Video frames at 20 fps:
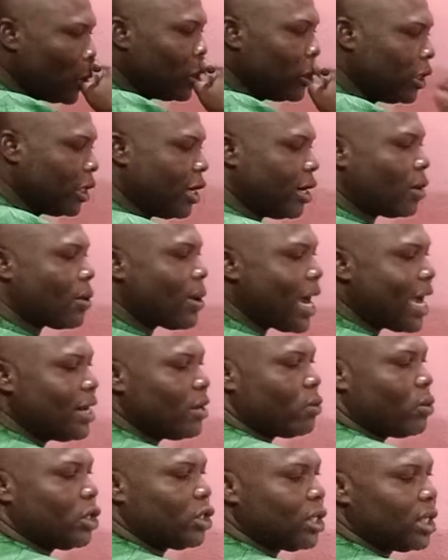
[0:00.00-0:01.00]
The required
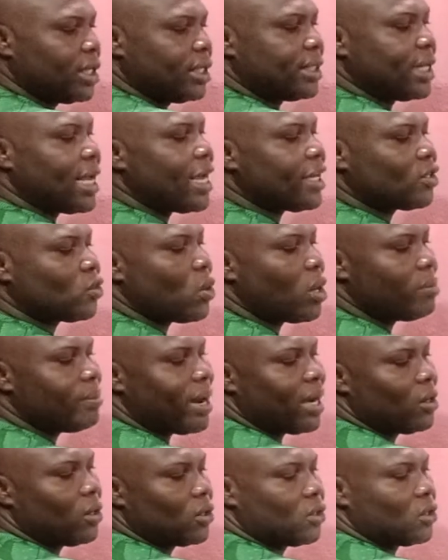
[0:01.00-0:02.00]
equation is x squared
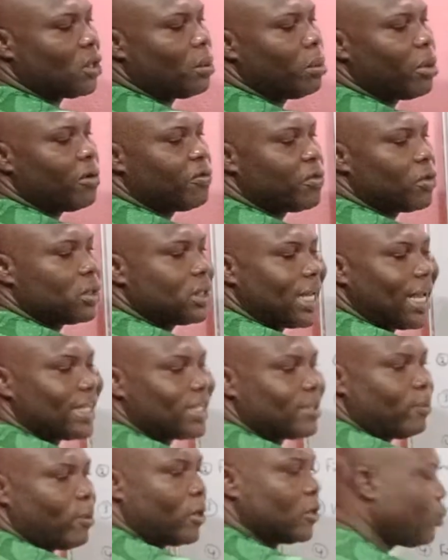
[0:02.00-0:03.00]
minus sum of roots x
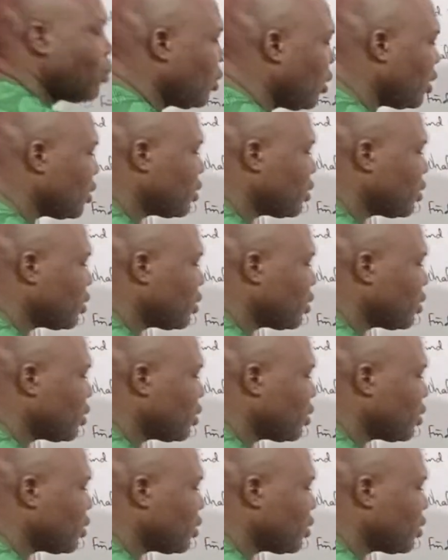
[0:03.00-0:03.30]
plus product